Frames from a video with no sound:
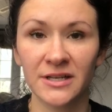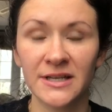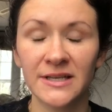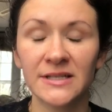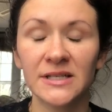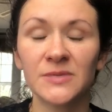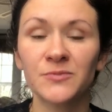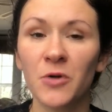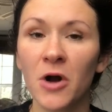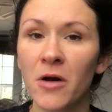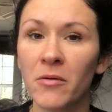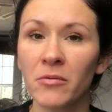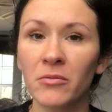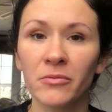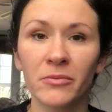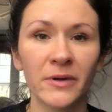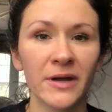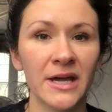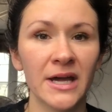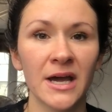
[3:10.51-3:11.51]
This is
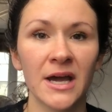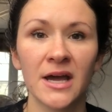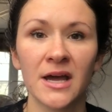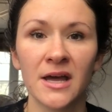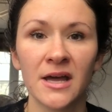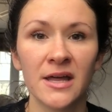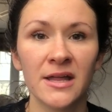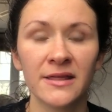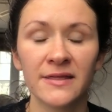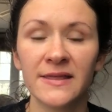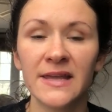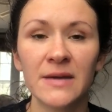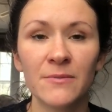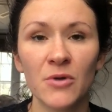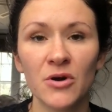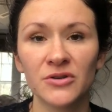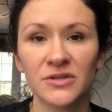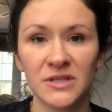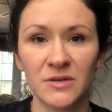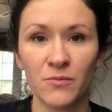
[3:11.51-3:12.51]
probably the
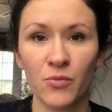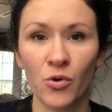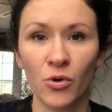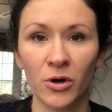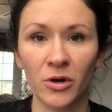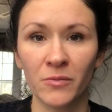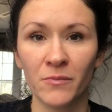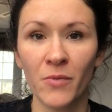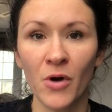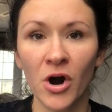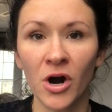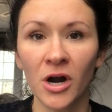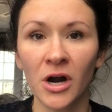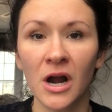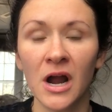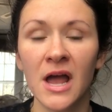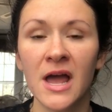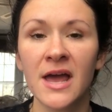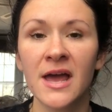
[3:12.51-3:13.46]
most important part